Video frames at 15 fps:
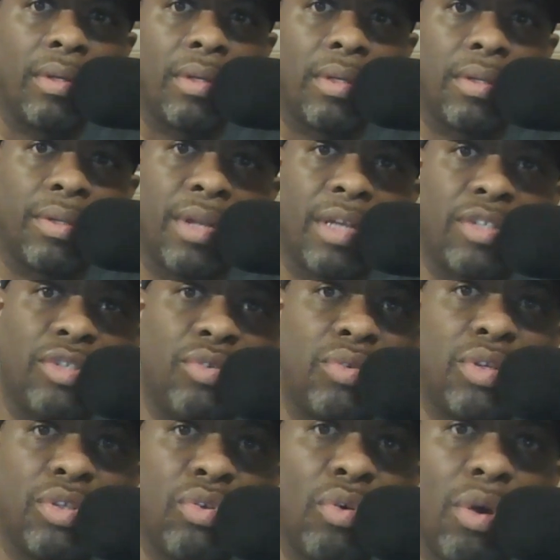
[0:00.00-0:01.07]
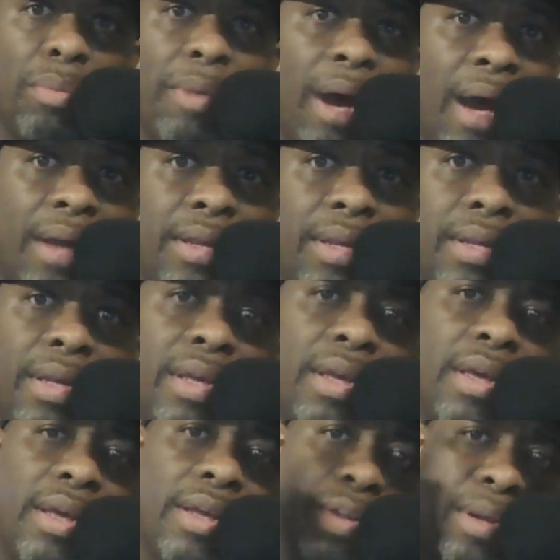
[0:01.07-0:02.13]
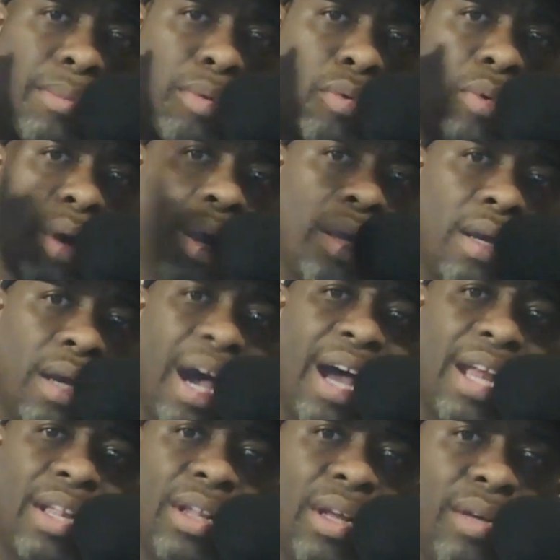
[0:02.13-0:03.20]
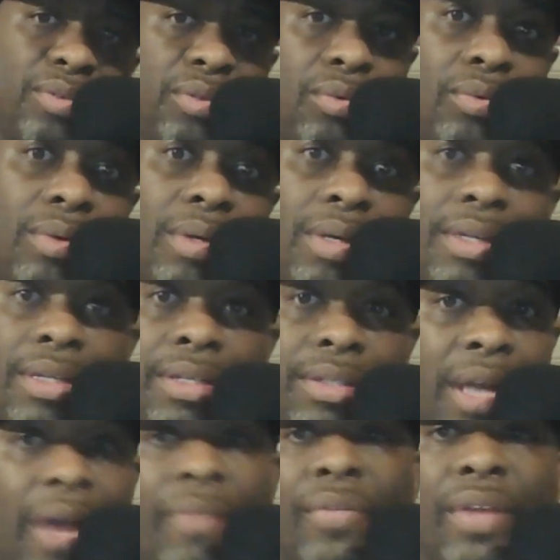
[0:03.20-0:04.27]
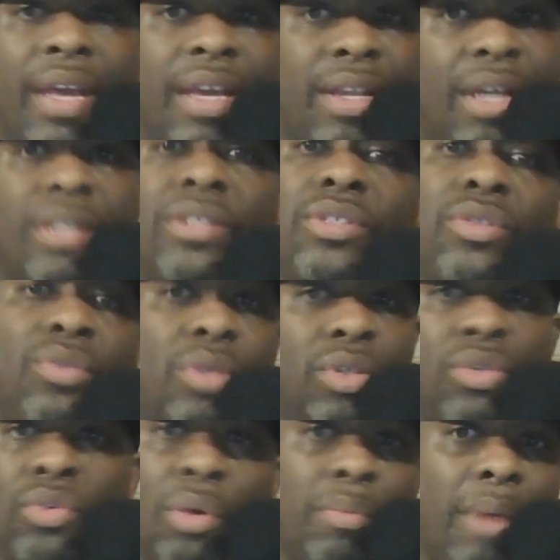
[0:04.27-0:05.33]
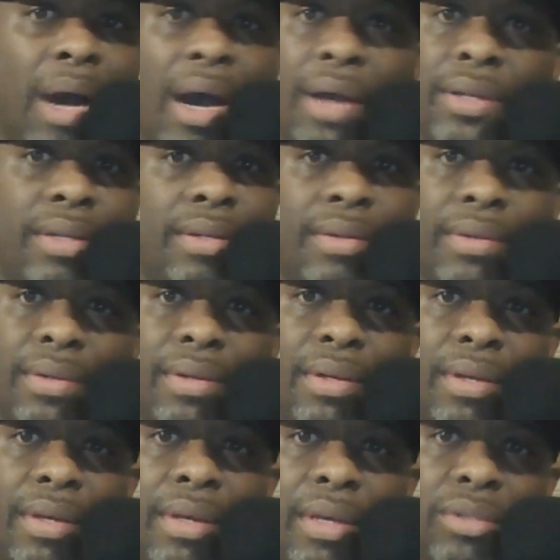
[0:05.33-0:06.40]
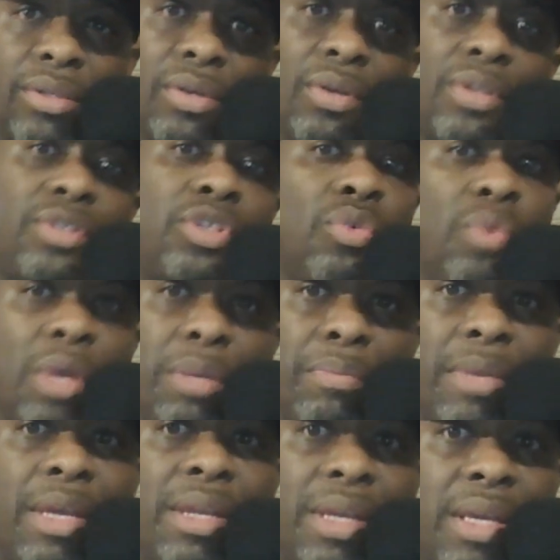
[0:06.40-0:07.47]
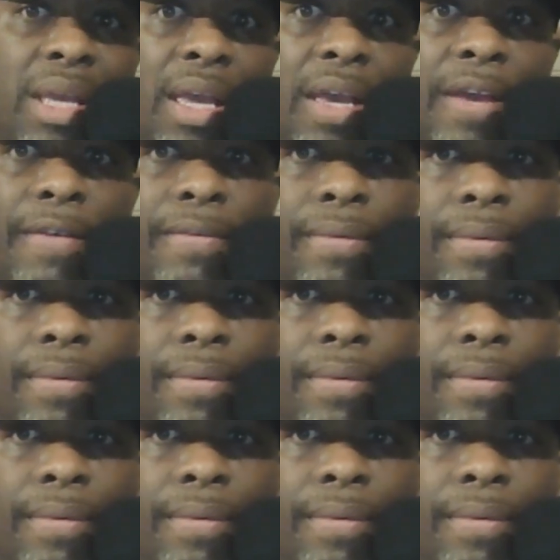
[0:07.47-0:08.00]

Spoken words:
There's nothing you can do about it. Number one, God loves you. And definitely ain't nothing you can do about it. So until we meet again,